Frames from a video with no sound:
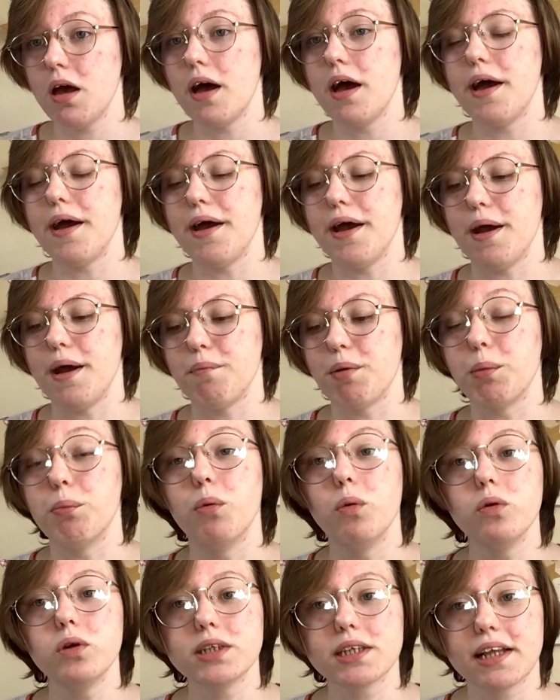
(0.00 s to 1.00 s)
but
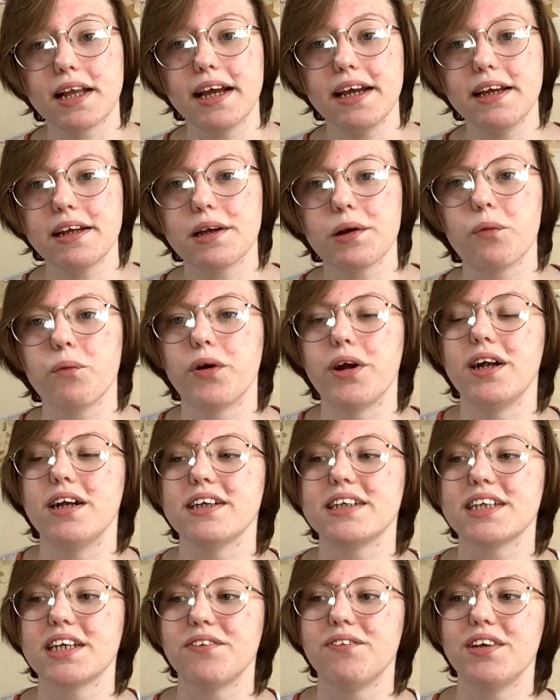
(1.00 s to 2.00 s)
most like, whereas
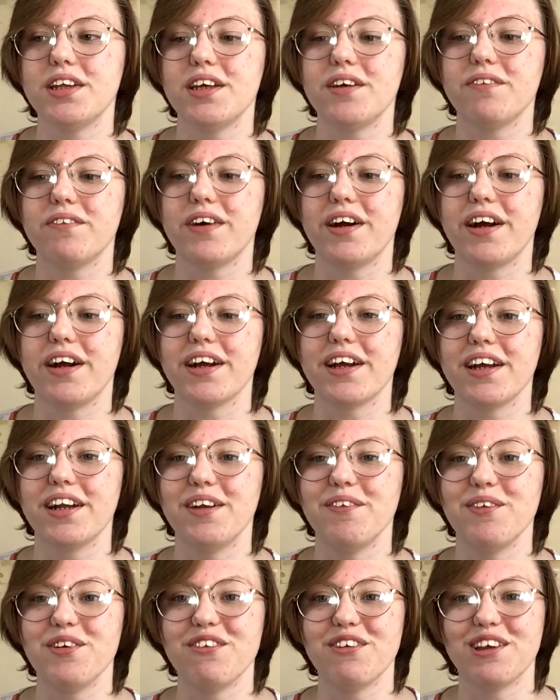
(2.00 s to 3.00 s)
some of them are going to
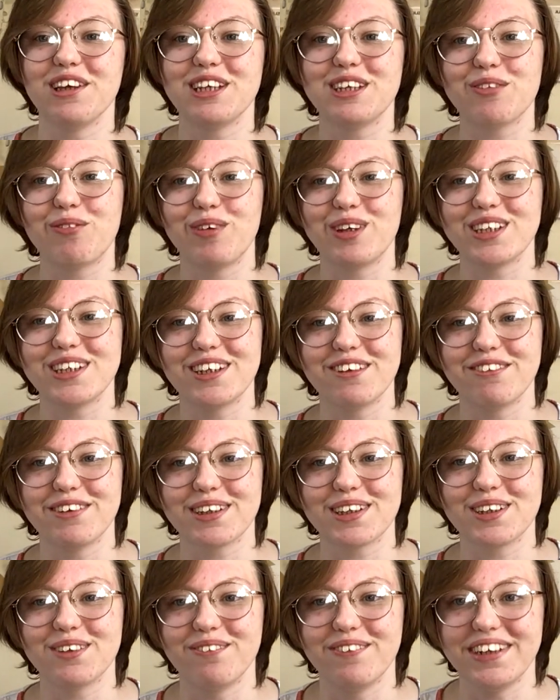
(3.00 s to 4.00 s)
be really specific to
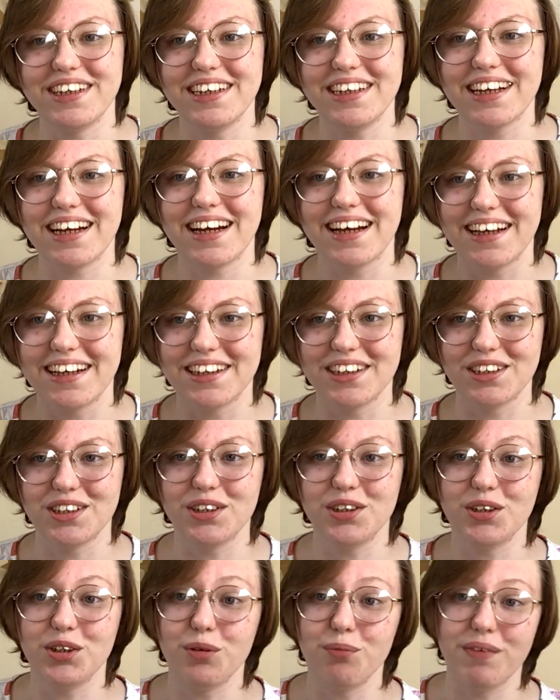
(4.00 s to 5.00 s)
me and
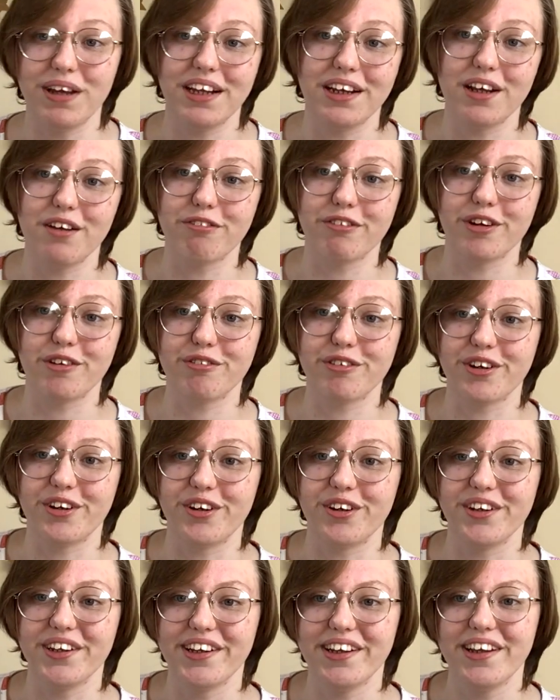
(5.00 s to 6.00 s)
you may never have
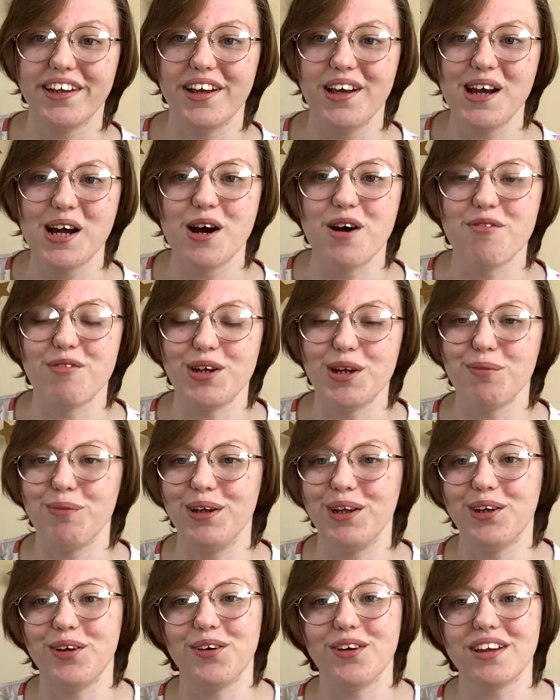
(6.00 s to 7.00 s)
heard of anybody
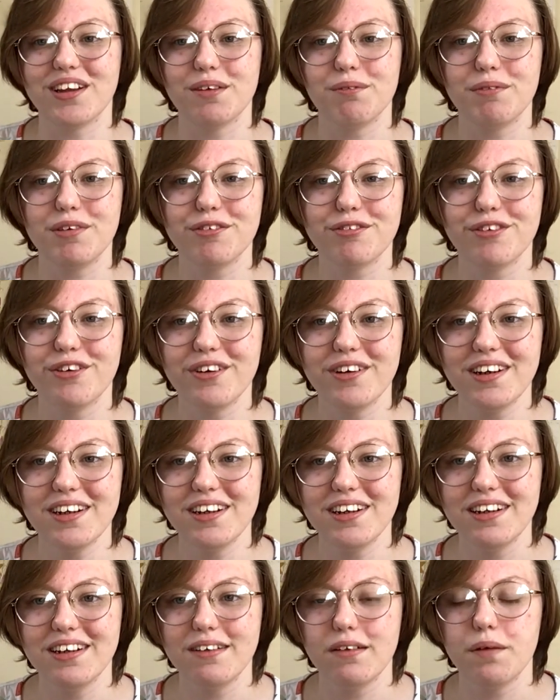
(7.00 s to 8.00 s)
doing them before,
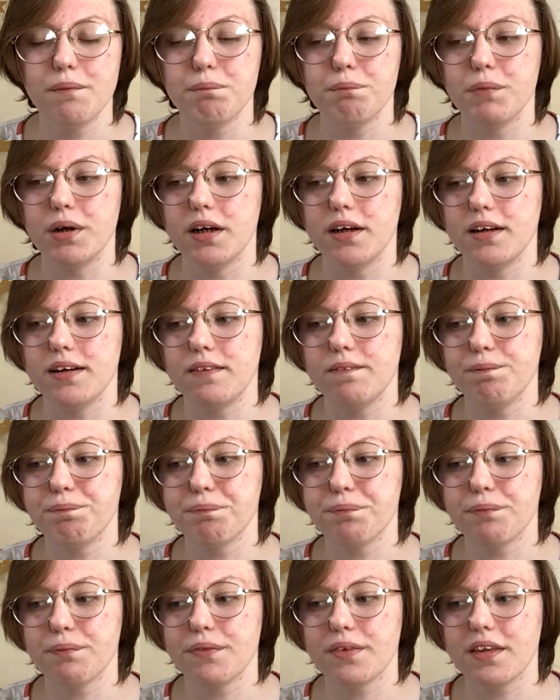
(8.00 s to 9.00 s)
but
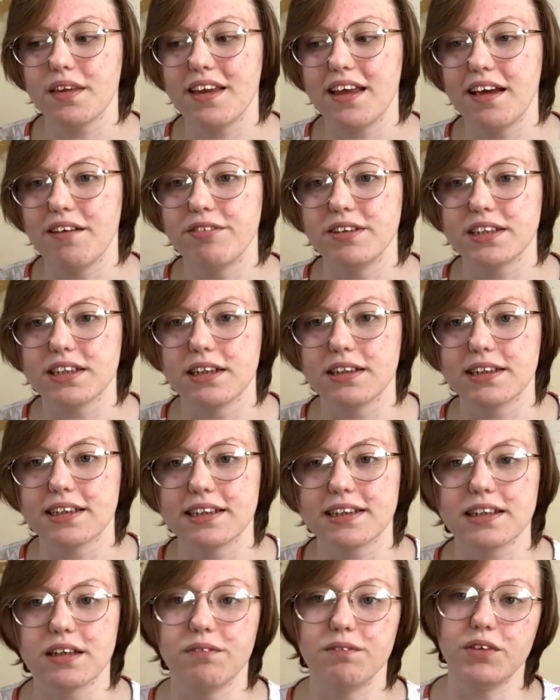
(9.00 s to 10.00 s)
if it sounds like
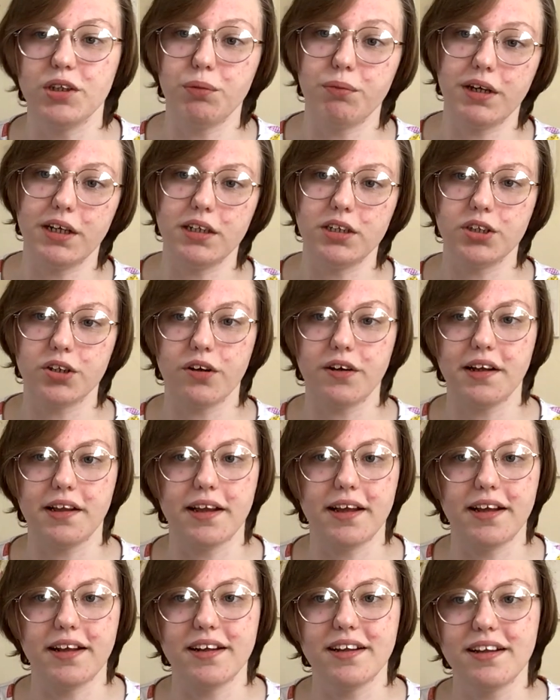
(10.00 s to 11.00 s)
something you might enjoy,
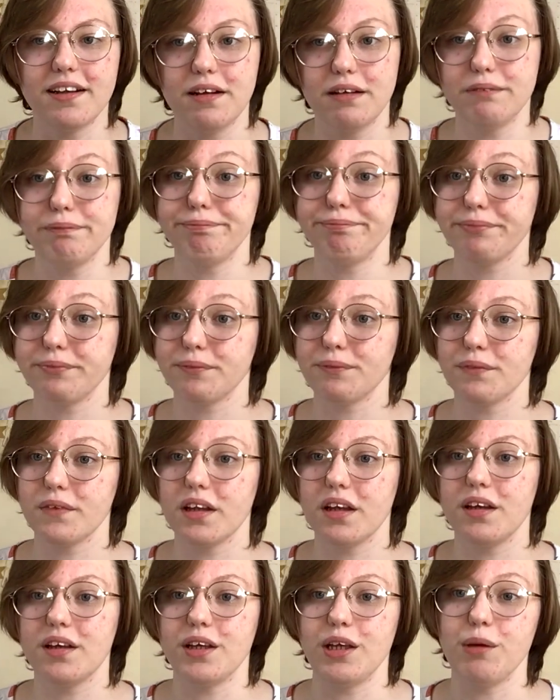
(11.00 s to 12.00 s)
then
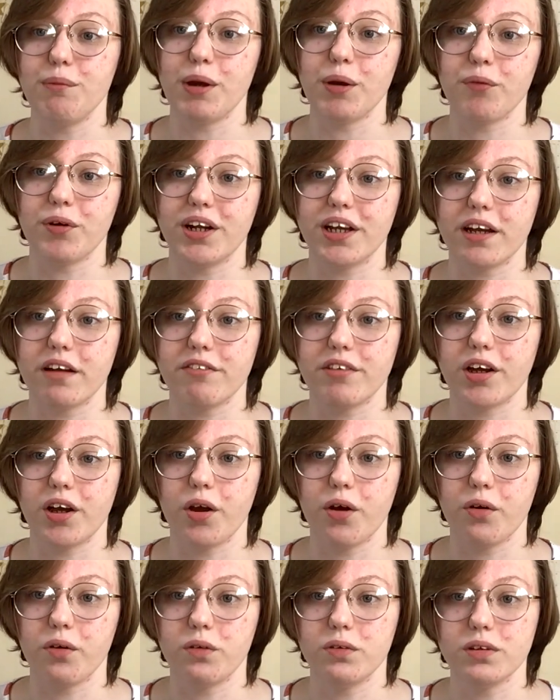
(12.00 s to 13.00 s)
you might want to give it a
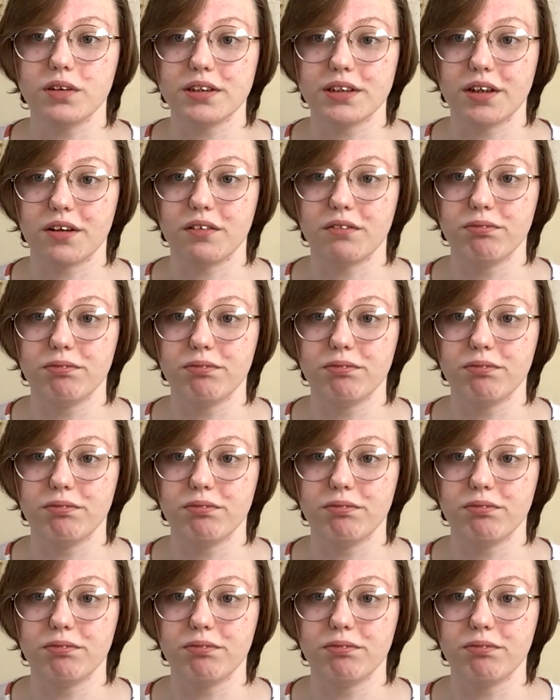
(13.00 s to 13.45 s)
go. So,